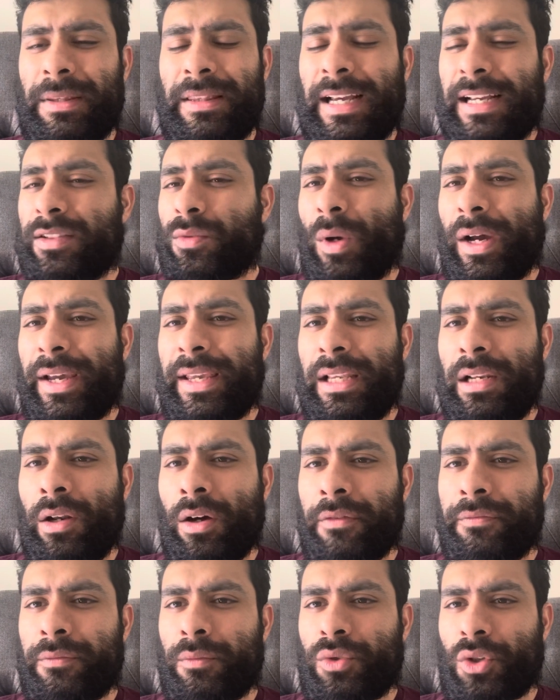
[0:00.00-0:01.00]
And that's why he
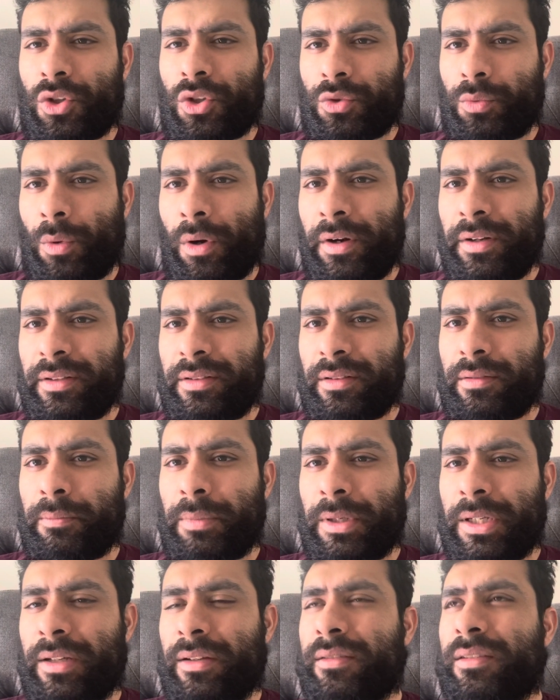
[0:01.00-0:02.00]
loved Josh Warrington
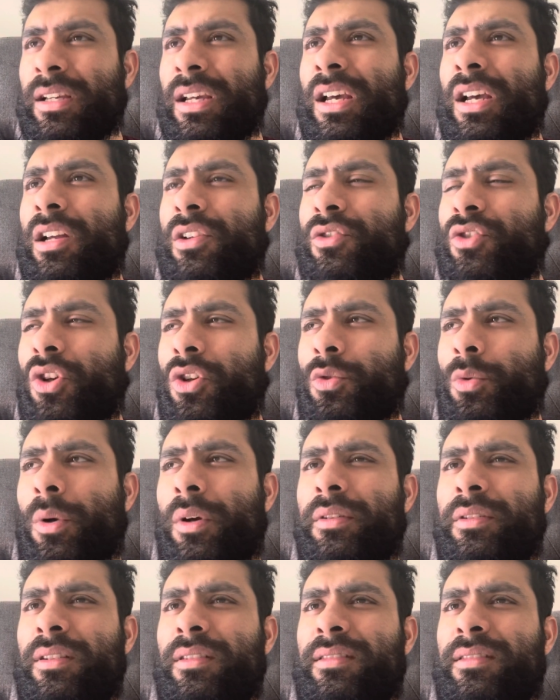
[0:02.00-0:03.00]
because Josh
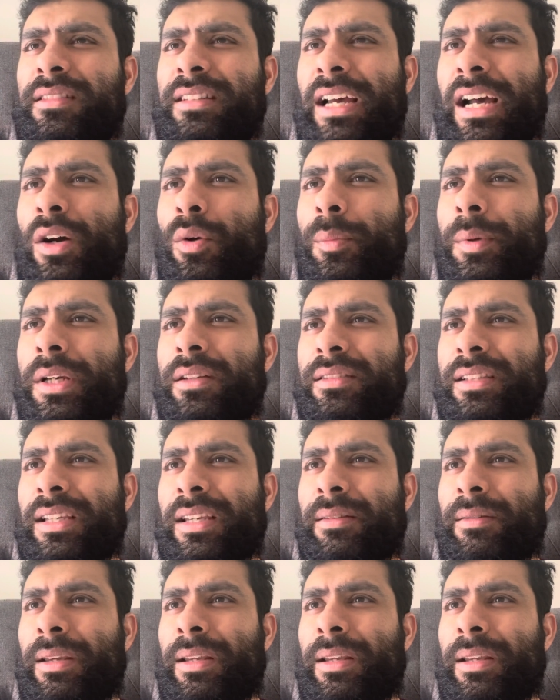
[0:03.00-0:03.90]
Warrington's style, because it,